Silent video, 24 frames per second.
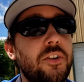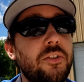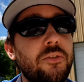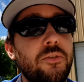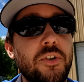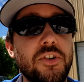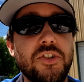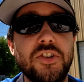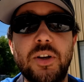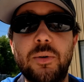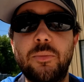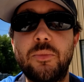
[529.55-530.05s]

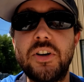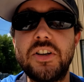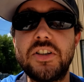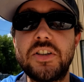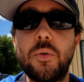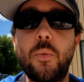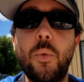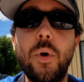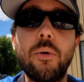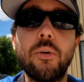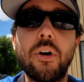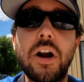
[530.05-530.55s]
for some
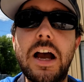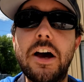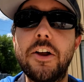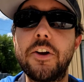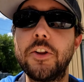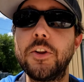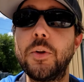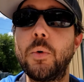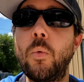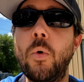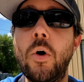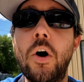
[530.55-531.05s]
reason we were out
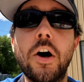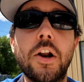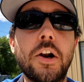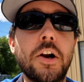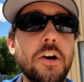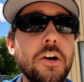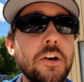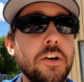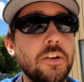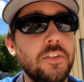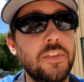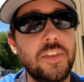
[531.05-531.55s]
on the water,